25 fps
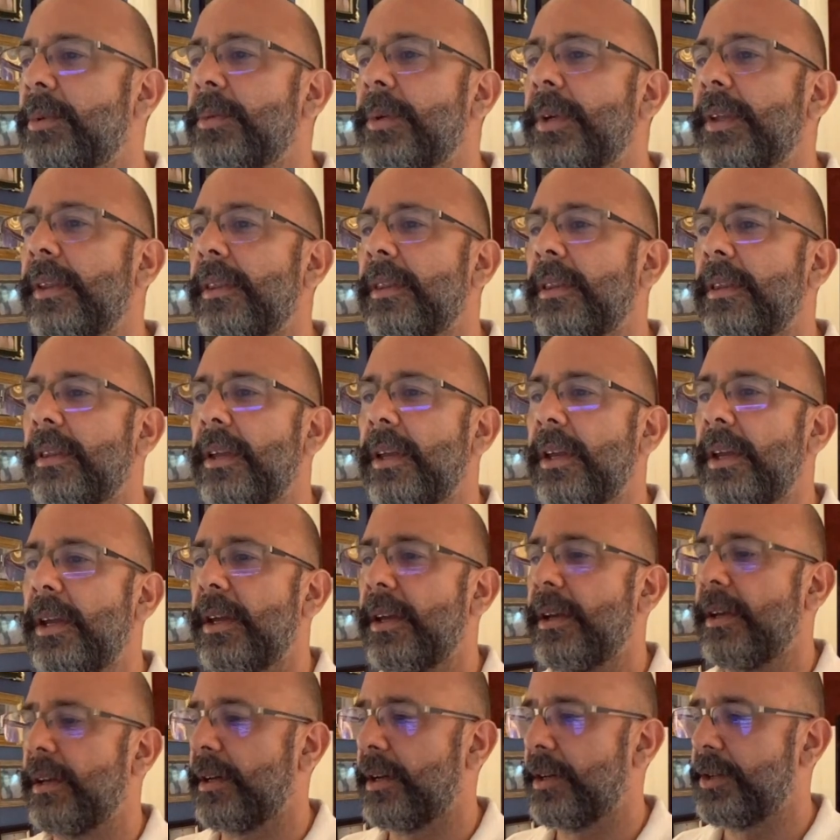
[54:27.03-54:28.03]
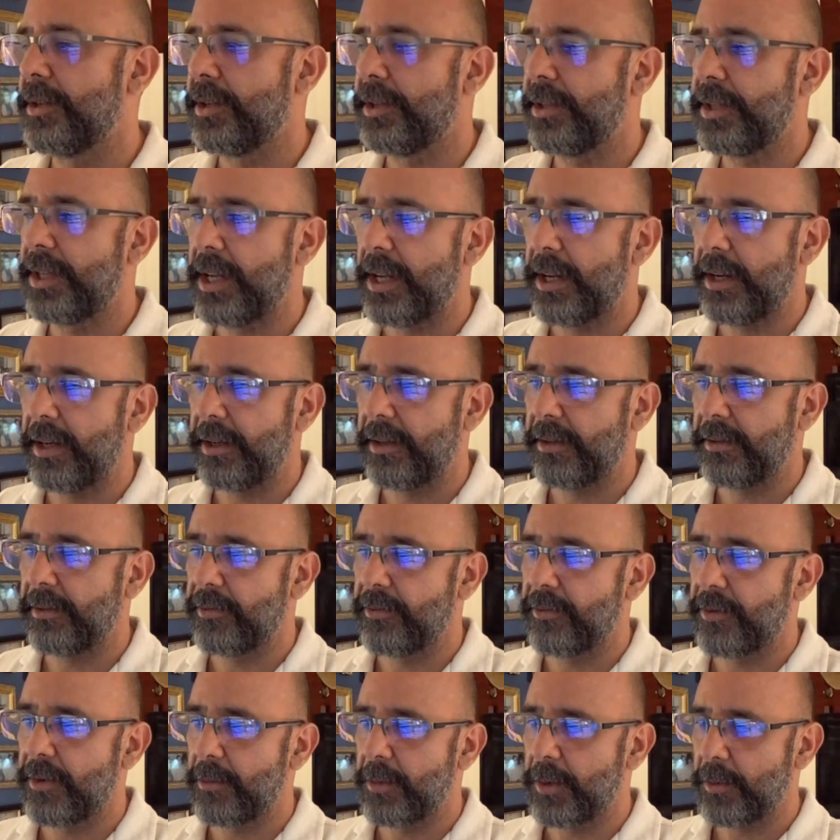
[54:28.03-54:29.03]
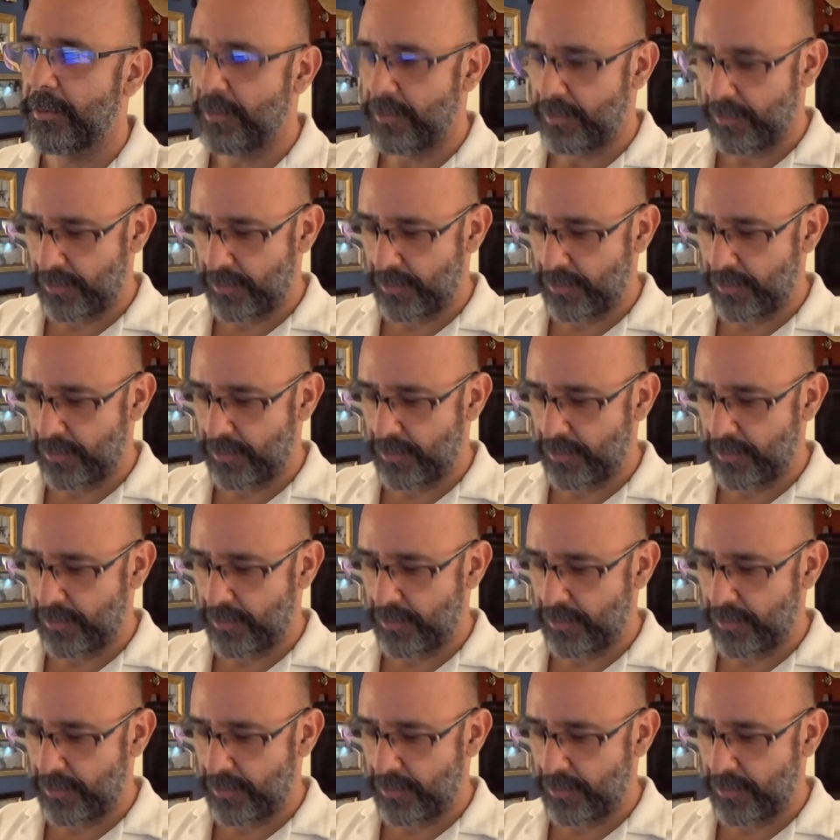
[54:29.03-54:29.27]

with understanding from a